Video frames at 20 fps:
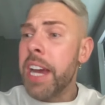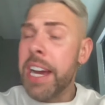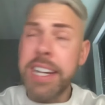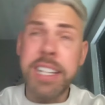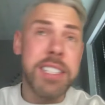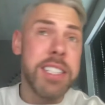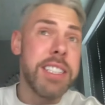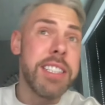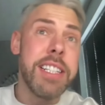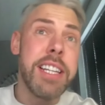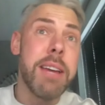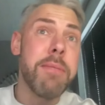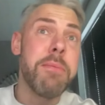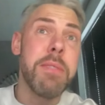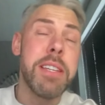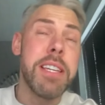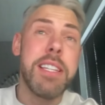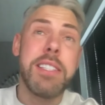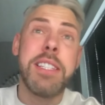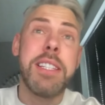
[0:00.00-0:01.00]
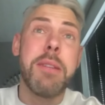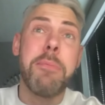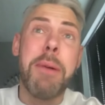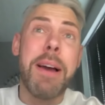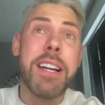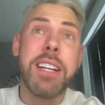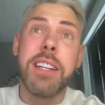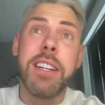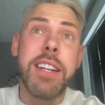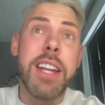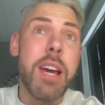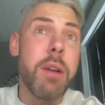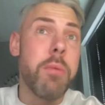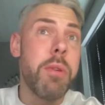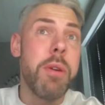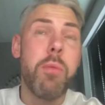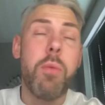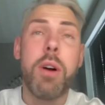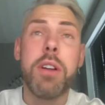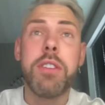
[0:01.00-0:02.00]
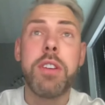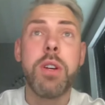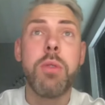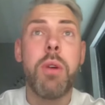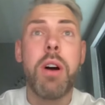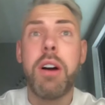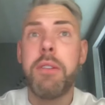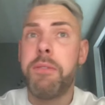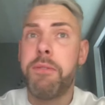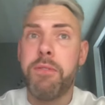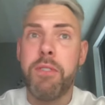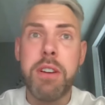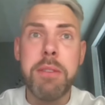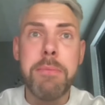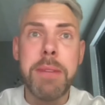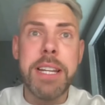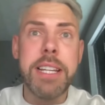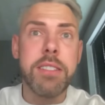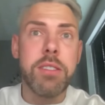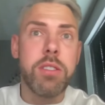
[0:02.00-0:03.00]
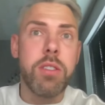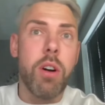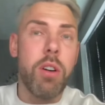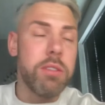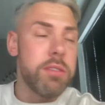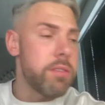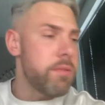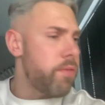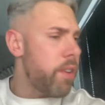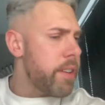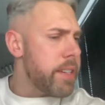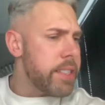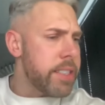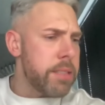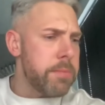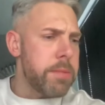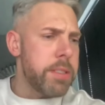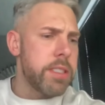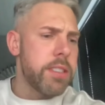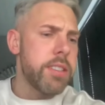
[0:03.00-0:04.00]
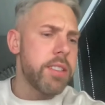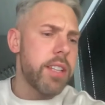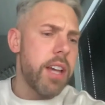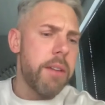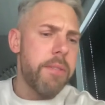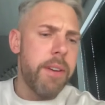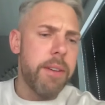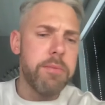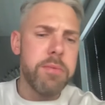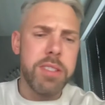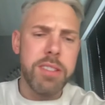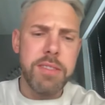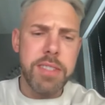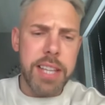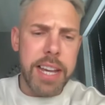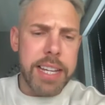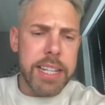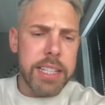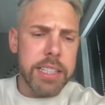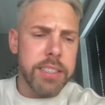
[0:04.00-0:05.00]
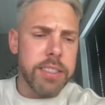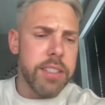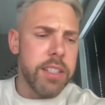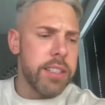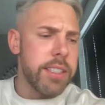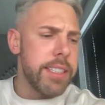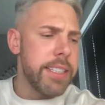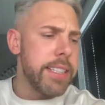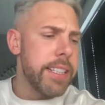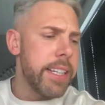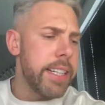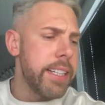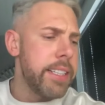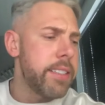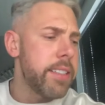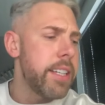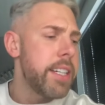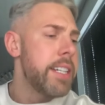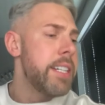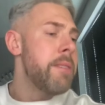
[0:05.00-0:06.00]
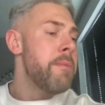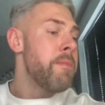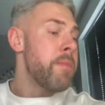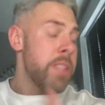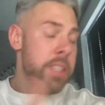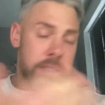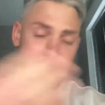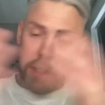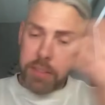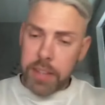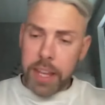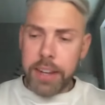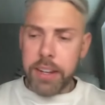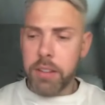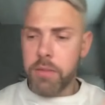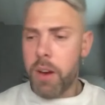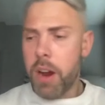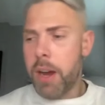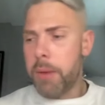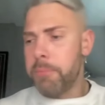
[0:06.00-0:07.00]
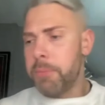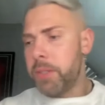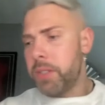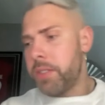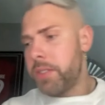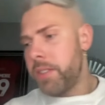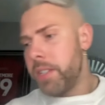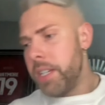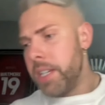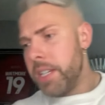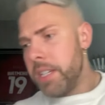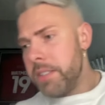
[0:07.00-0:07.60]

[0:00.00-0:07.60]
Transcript: And it's in the back of the net. We're 1-0 up, 3 minutes gone. Very similar to Southampton, taking an early lead. The Den erupts.